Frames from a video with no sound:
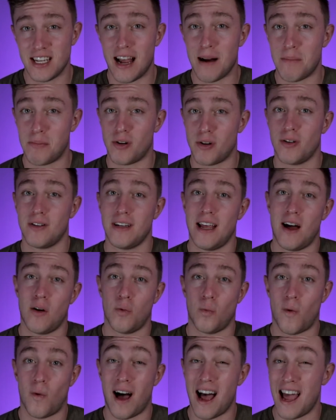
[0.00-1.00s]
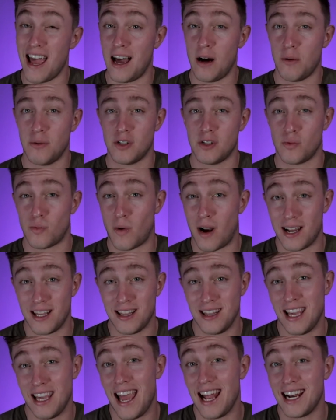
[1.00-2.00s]
I broke down why I was
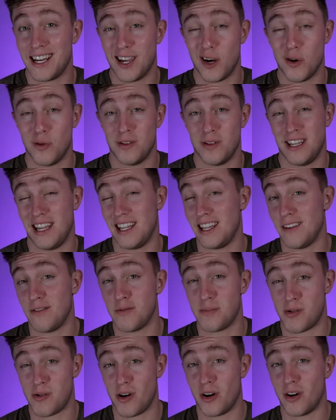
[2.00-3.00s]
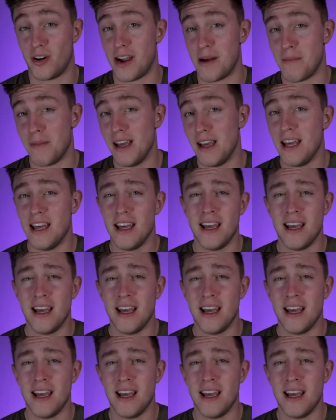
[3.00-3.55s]
running the Ed Coan Deadlift Program,